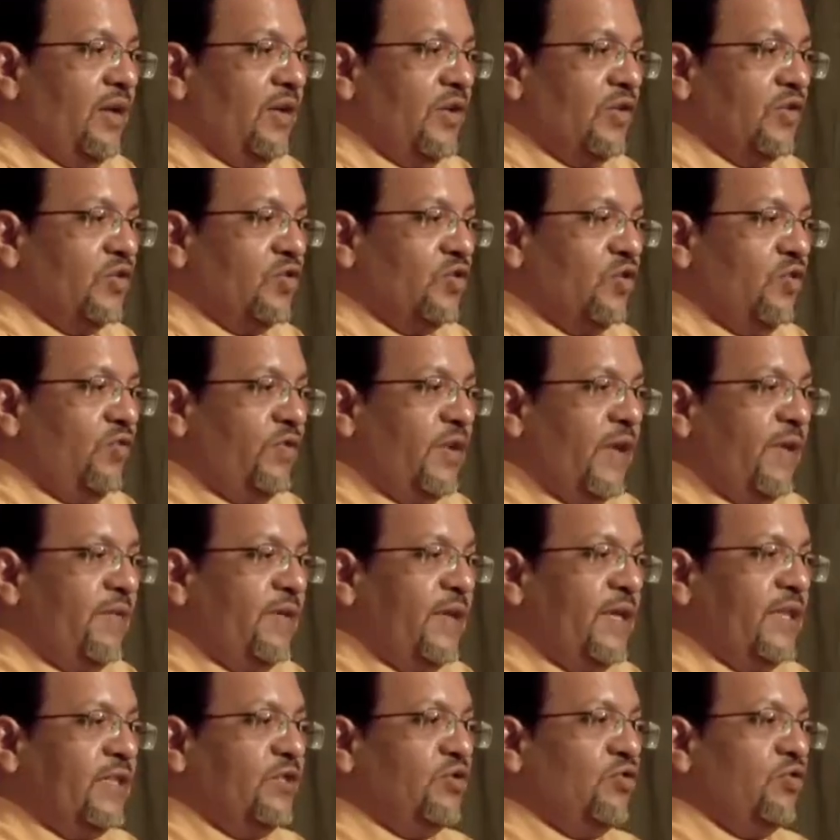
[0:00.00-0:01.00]
So, we have
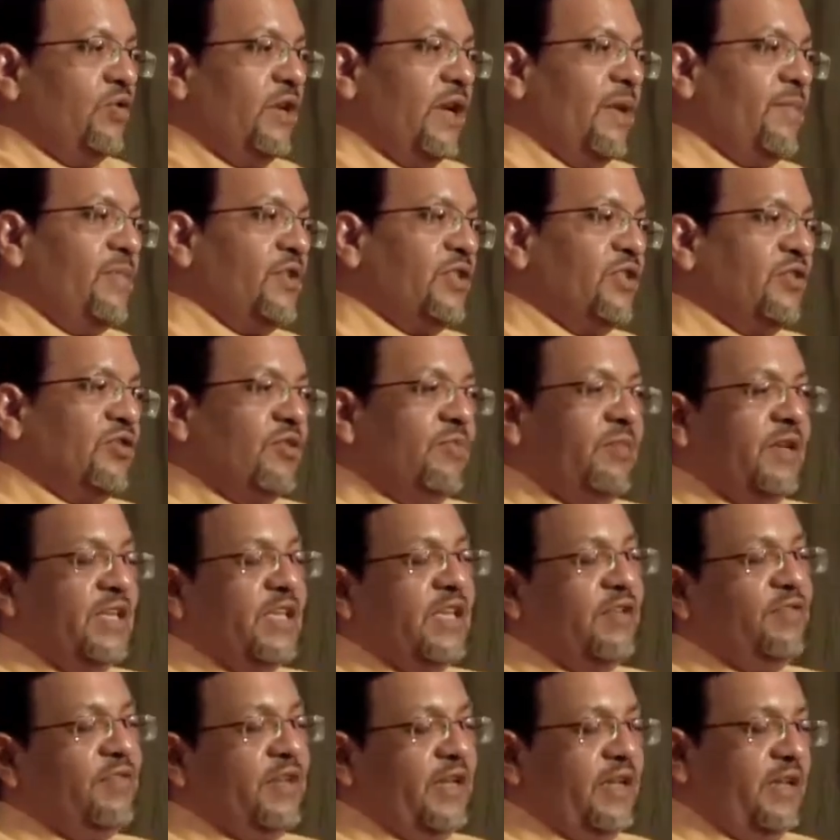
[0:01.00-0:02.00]
reached to the dimension of the
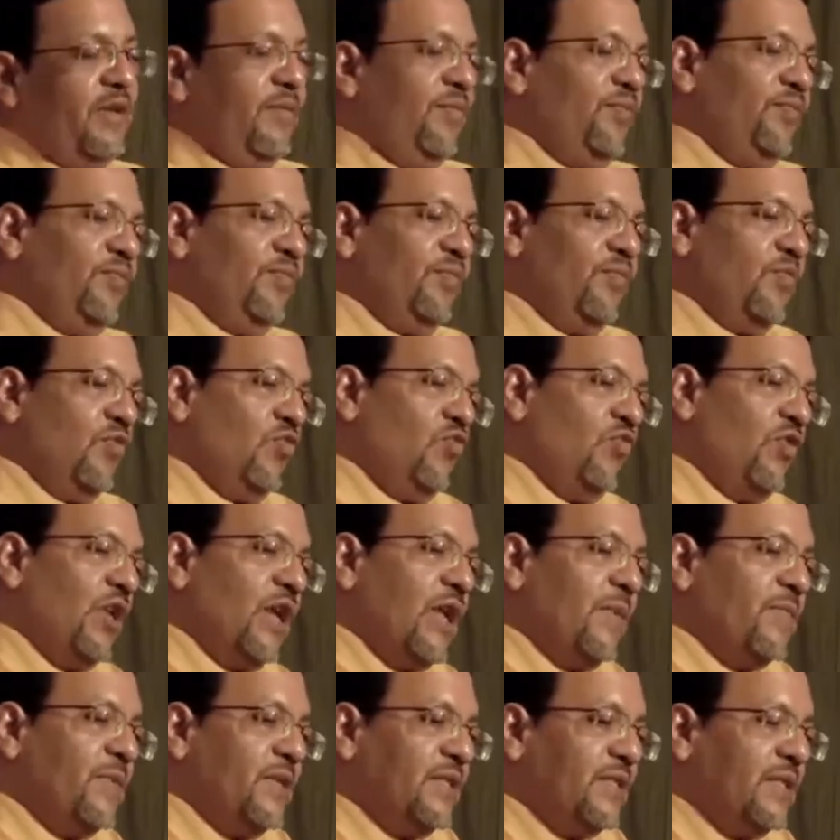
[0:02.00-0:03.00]
Milky Way.
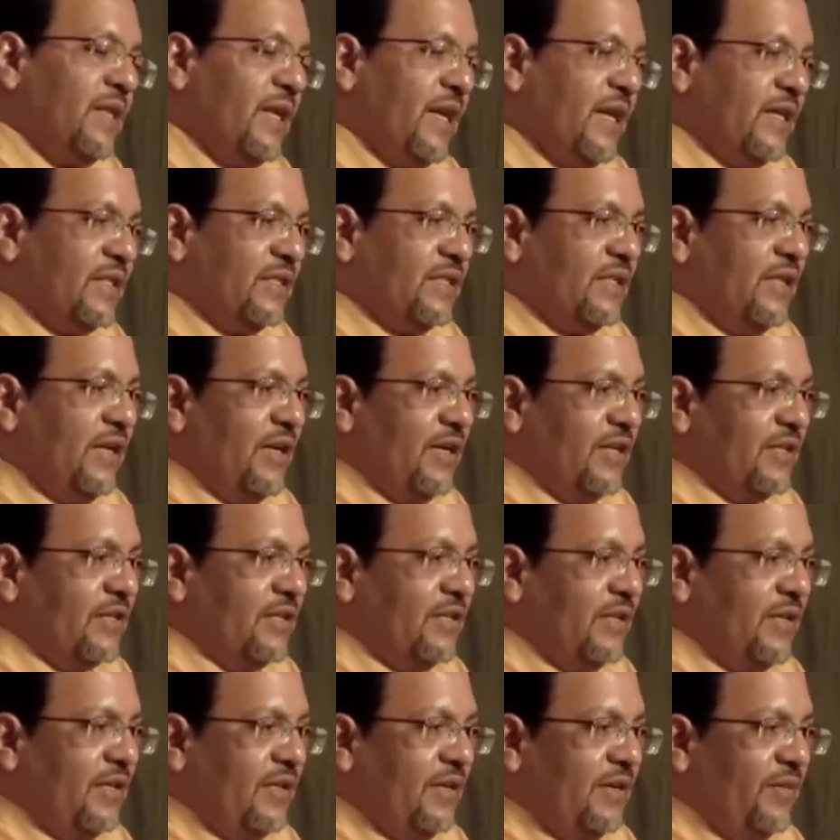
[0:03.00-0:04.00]
What happens next? Let us
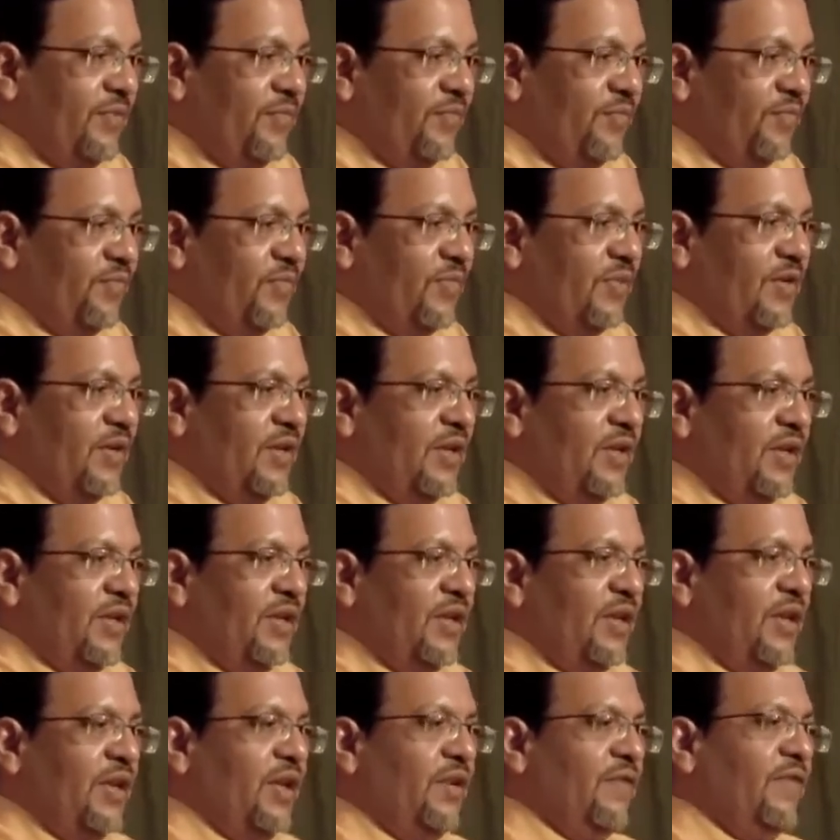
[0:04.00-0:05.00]
see.
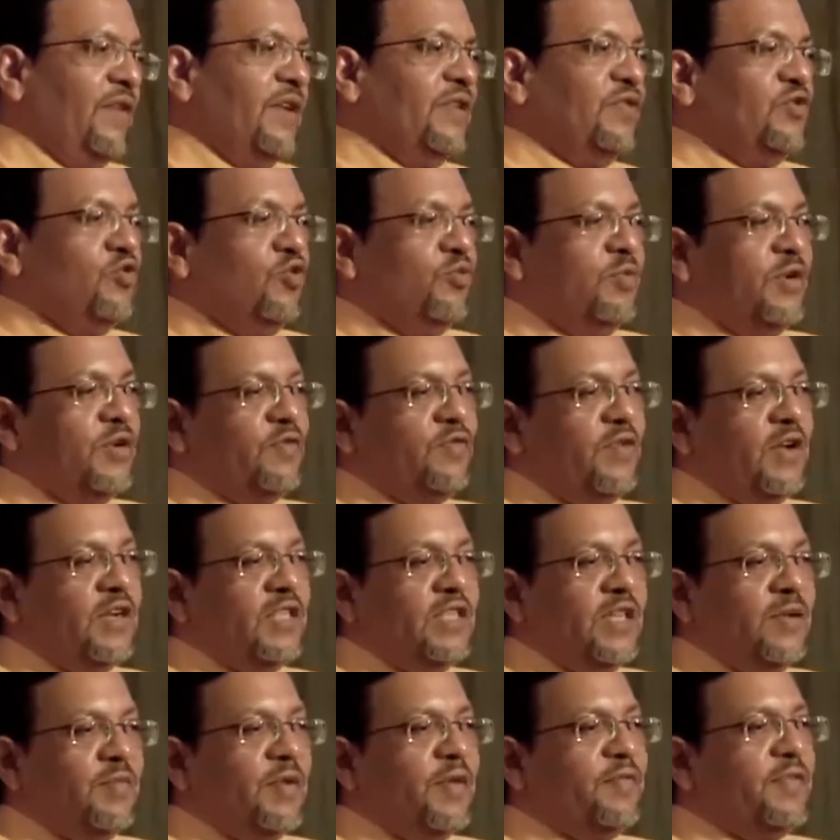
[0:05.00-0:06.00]
If I zoom it
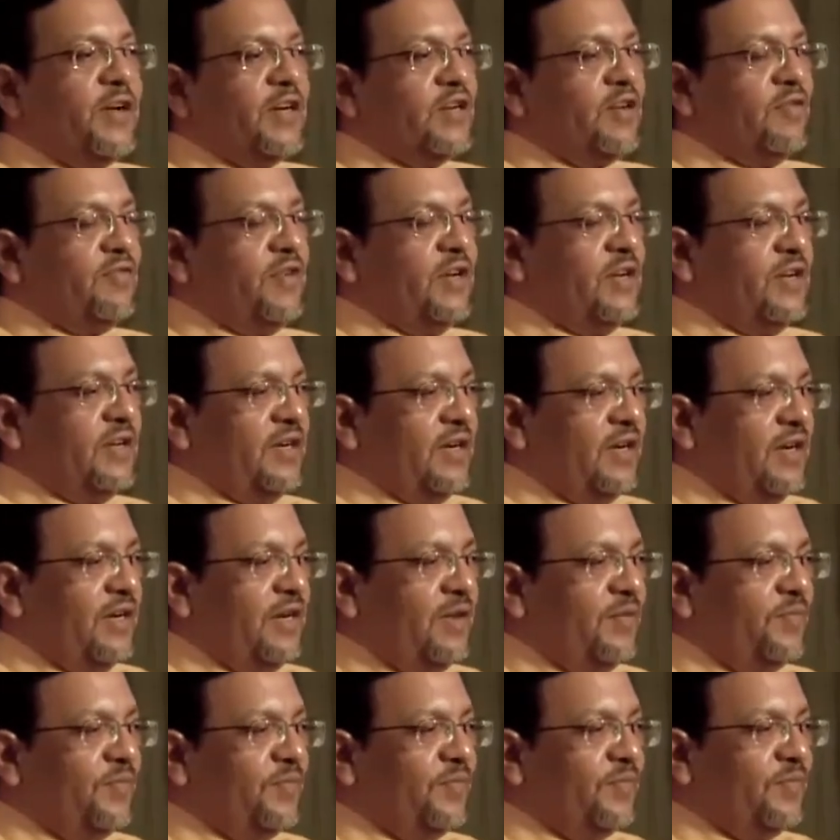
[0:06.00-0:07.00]
further by factor of
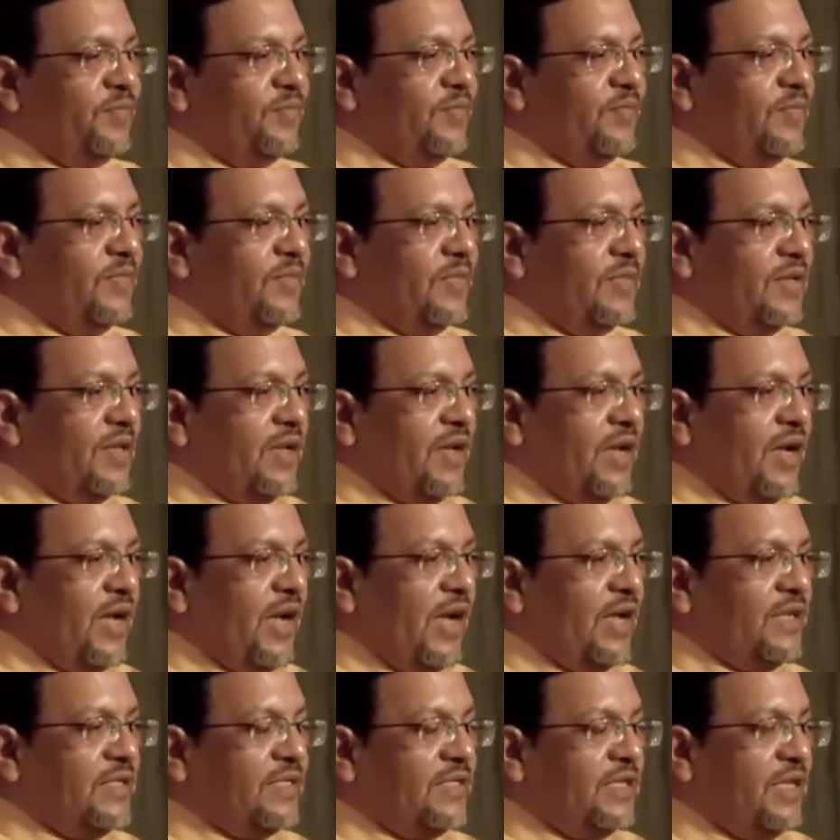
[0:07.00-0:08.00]
100,
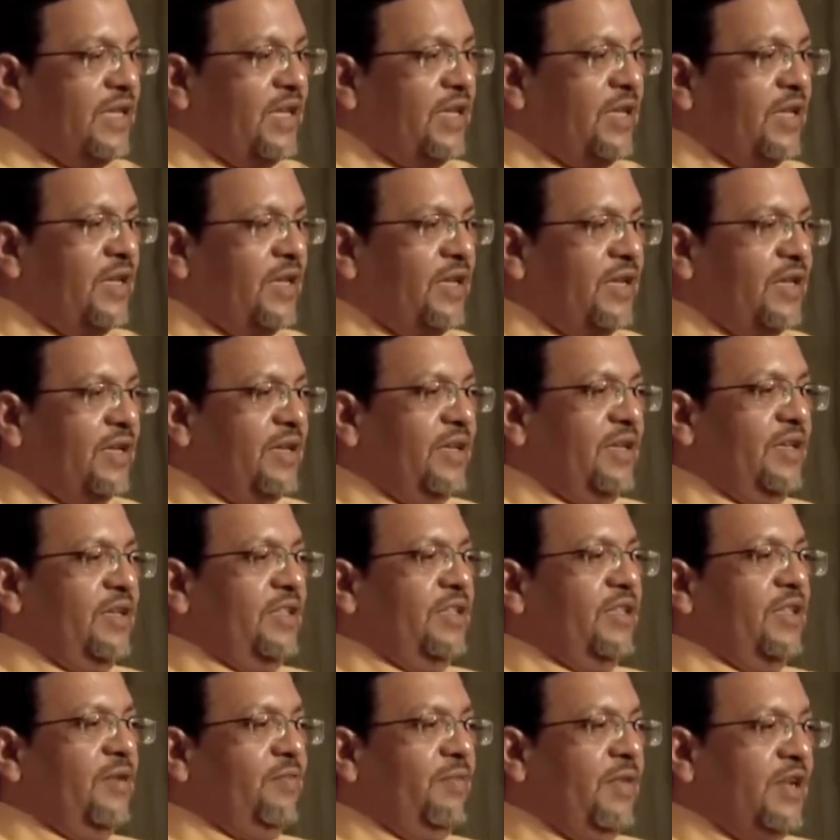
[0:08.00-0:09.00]
I see
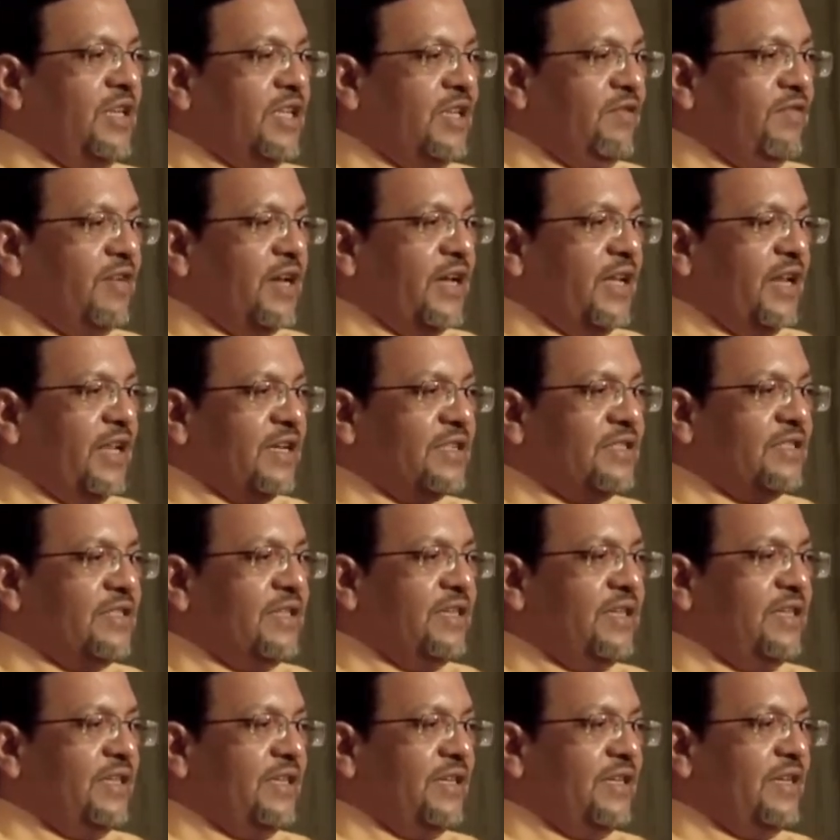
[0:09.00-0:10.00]
the Milky Way
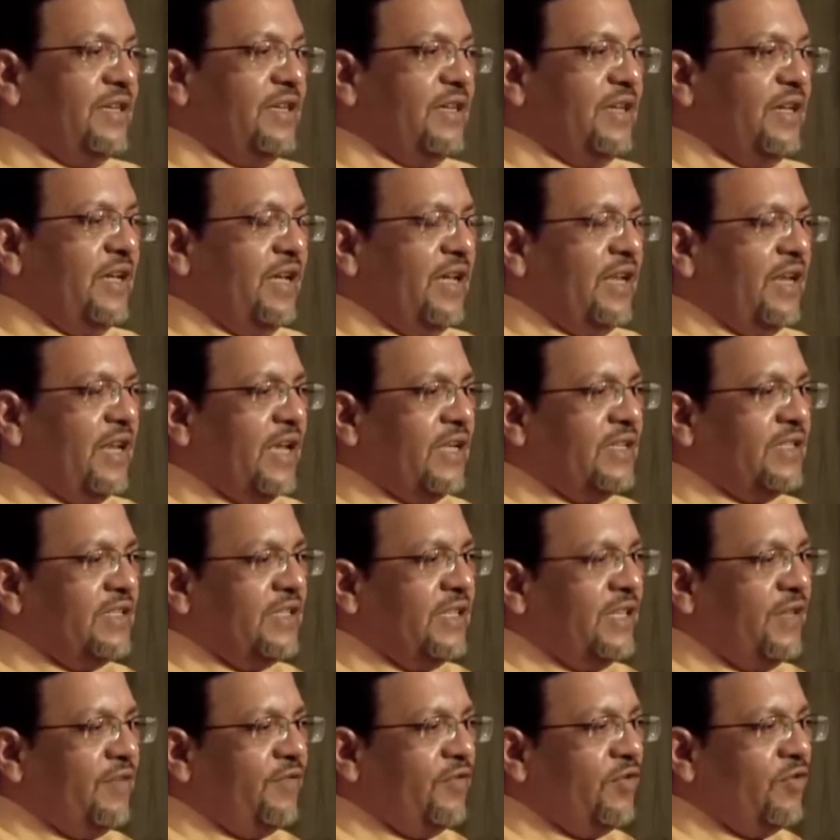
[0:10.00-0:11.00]
galaxy, and I
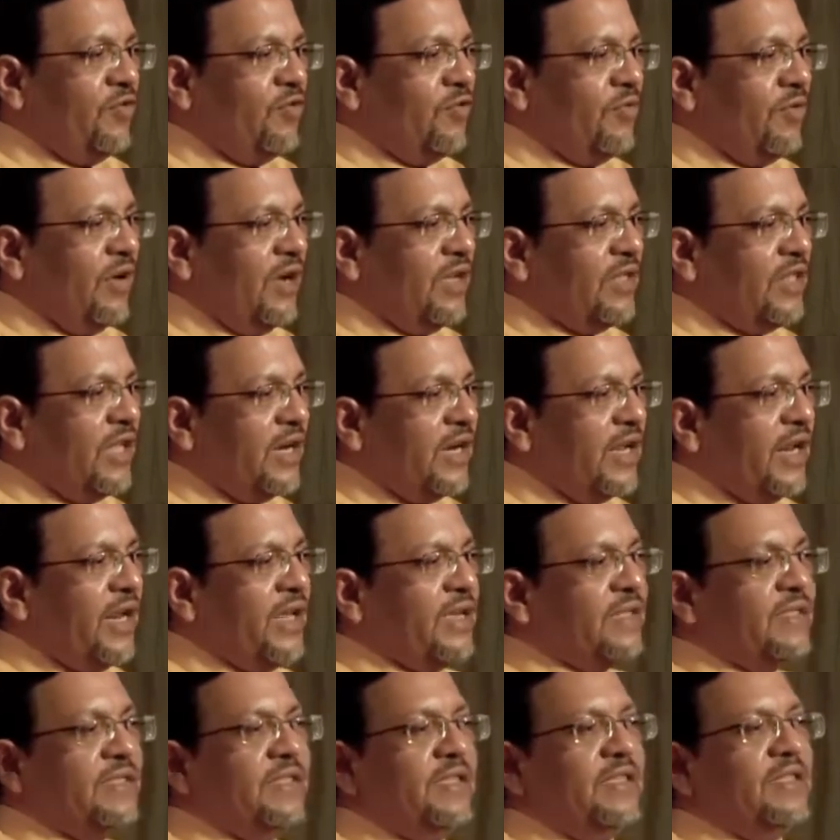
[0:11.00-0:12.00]
see a few other
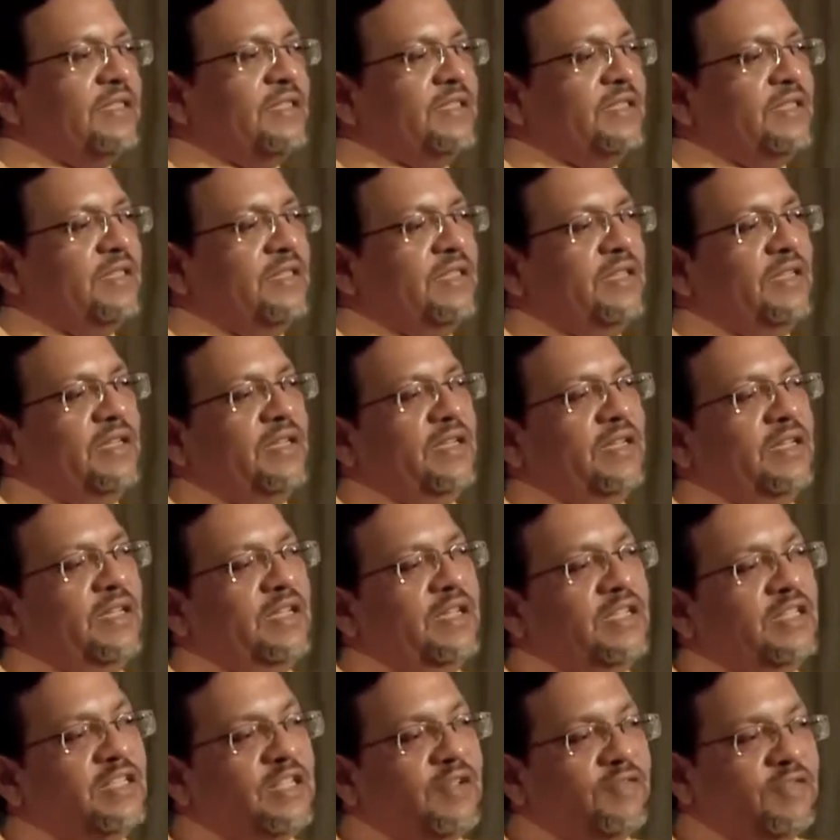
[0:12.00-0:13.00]
galaxies
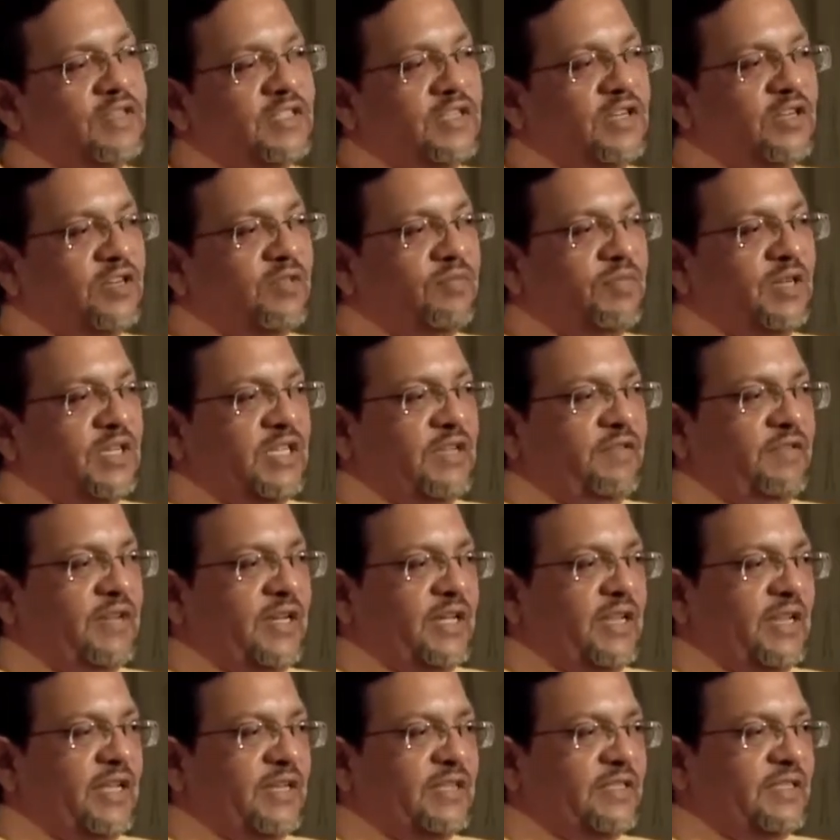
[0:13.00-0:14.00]
in the vicinity of Milky Way
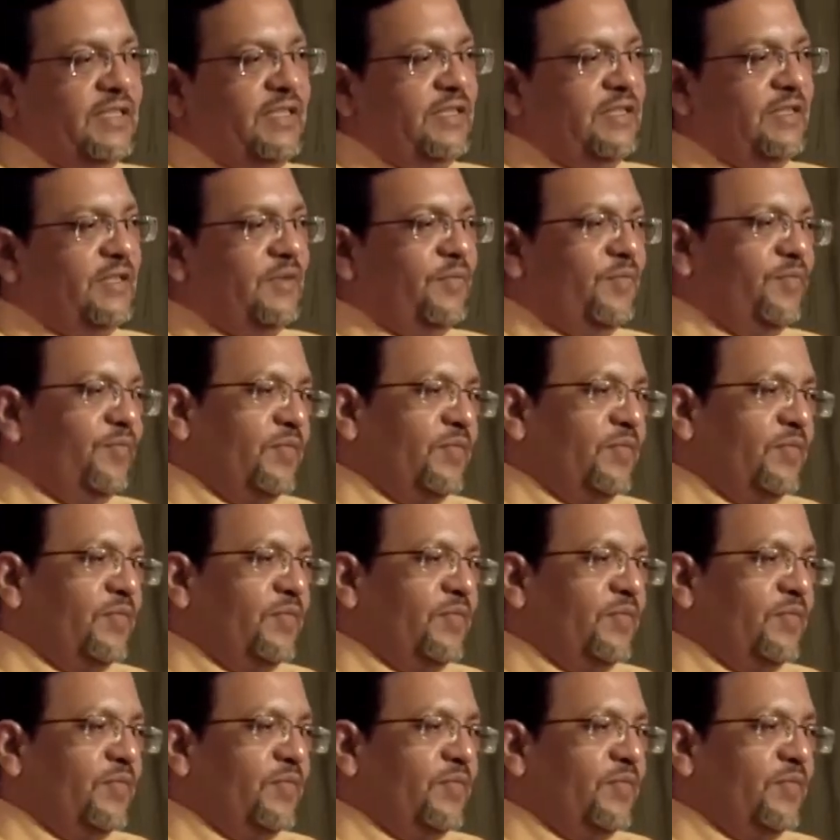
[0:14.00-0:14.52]
galaxies.